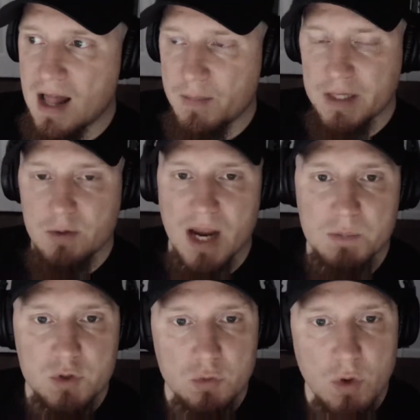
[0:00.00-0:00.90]
I might grab
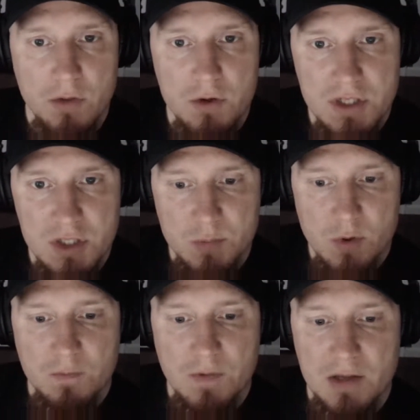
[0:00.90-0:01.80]
2 other disc
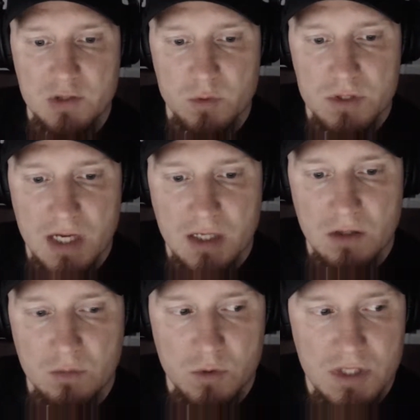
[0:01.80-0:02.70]
profiles, and we'll take
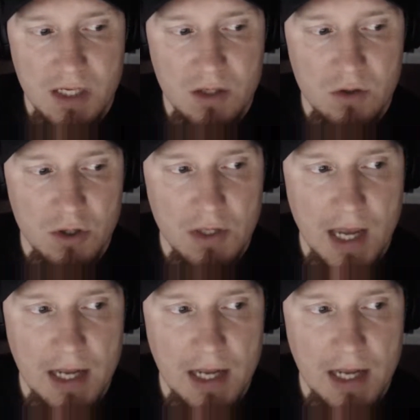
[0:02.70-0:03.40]
a look